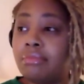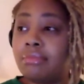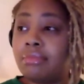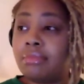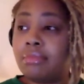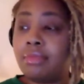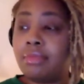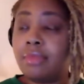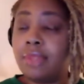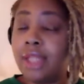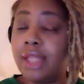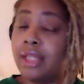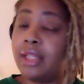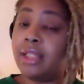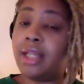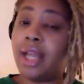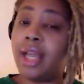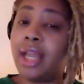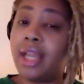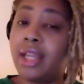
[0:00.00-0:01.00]
be
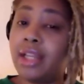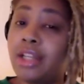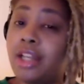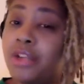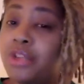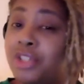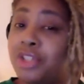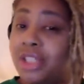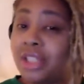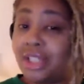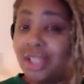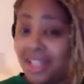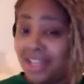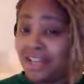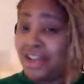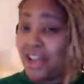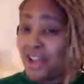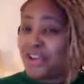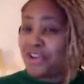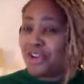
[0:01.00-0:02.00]
suffering. diagnosed. You,
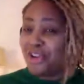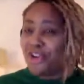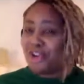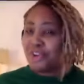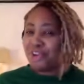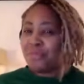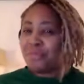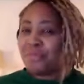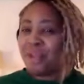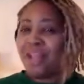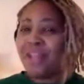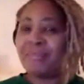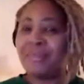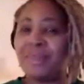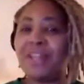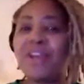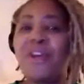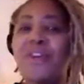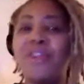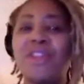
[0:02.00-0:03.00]
right. you know, you might
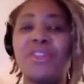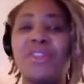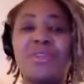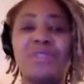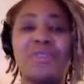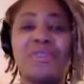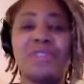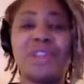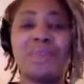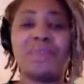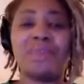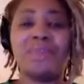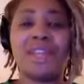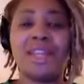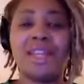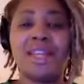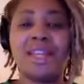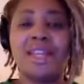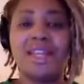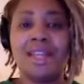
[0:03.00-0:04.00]
be going through
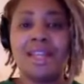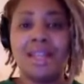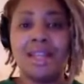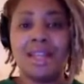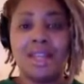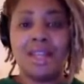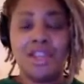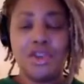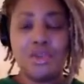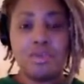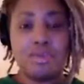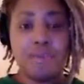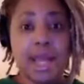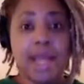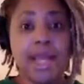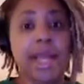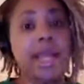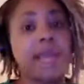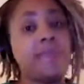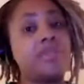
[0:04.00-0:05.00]
something. You
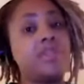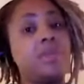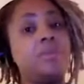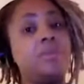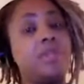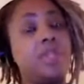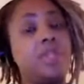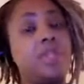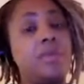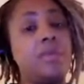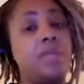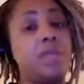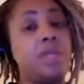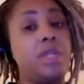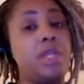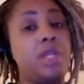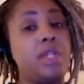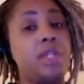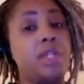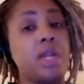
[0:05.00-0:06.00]
might have something that we
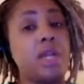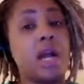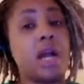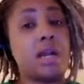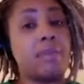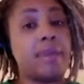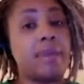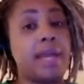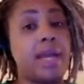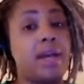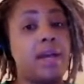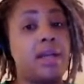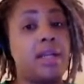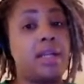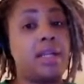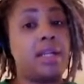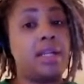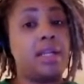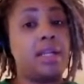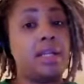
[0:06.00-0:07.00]
need to talk about,
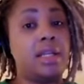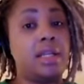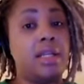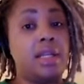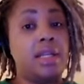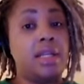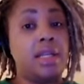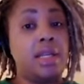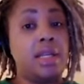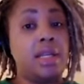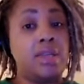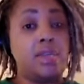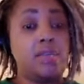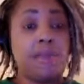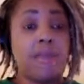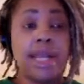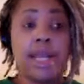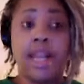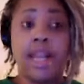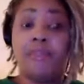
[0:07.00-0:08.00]
and mm-hmm. you
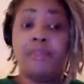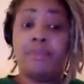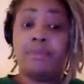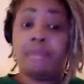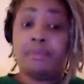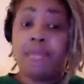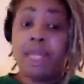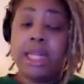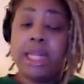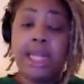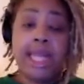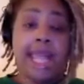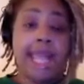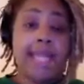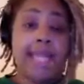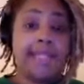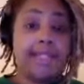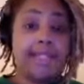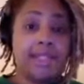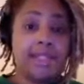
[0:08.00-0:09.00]
might have many
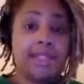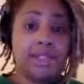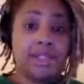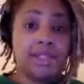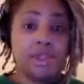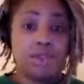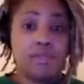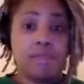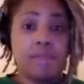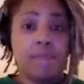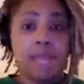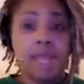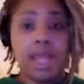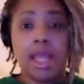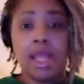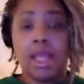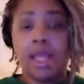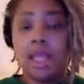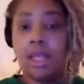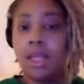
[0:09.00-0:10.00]
aces. You might need you some may, help.
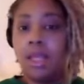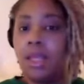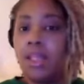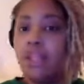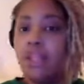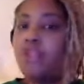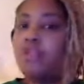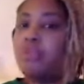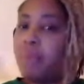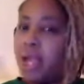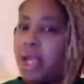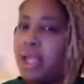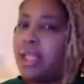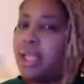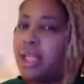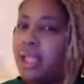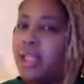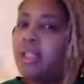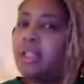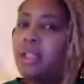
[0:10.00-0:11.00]
You might
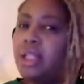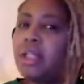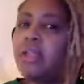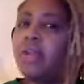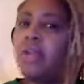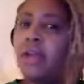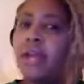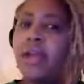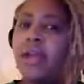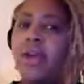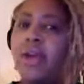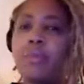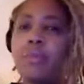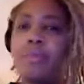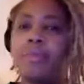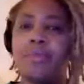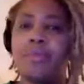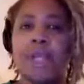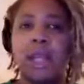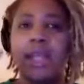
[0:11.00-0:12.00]
need a little help.
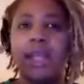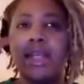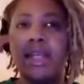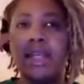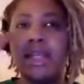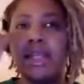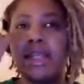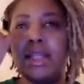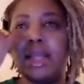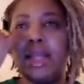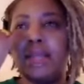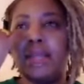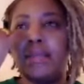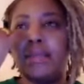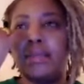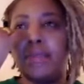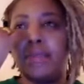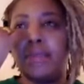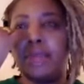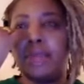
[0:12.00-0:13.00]
Yeah. And I think
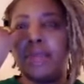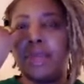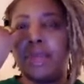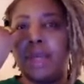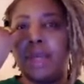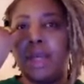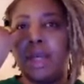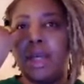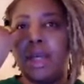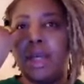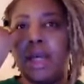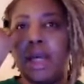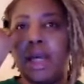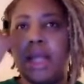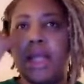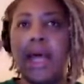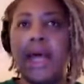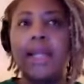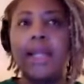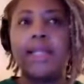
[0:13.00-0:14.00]
that
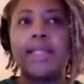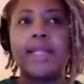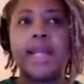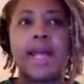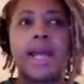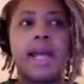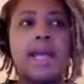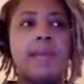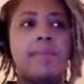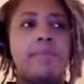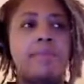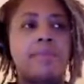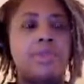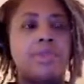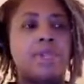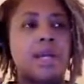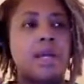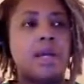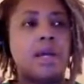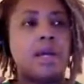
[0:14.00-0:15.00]
a lot of
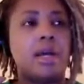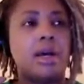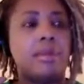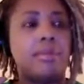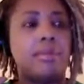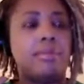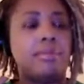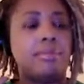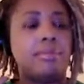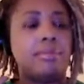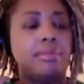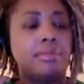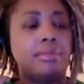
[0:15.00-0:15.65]
times, um,